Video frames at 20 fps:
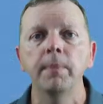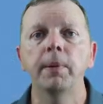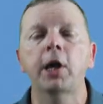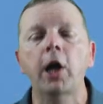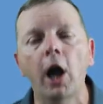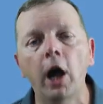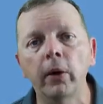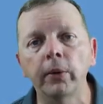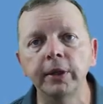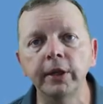
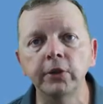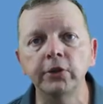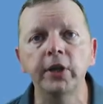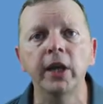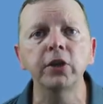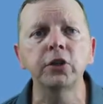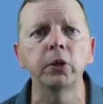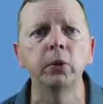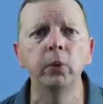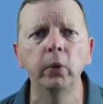But
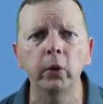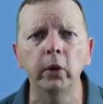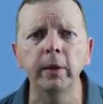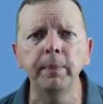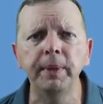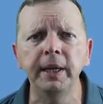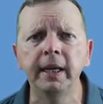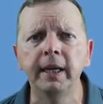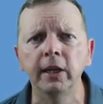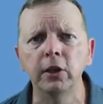colonization
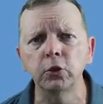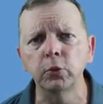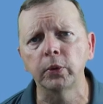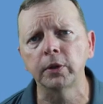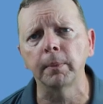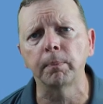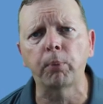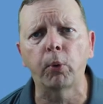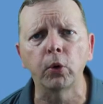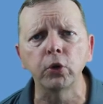really begins
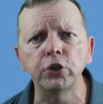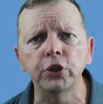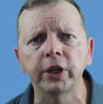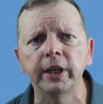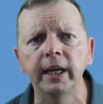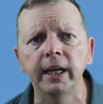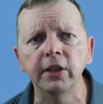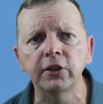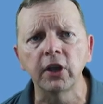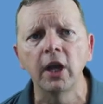with the
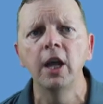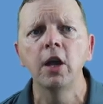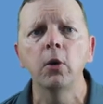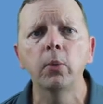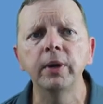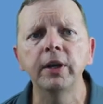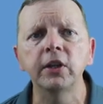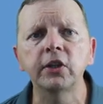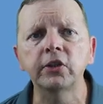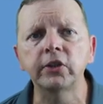Portuguese
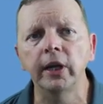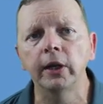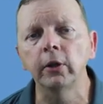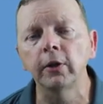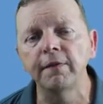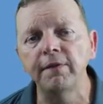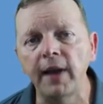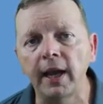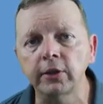when the sailor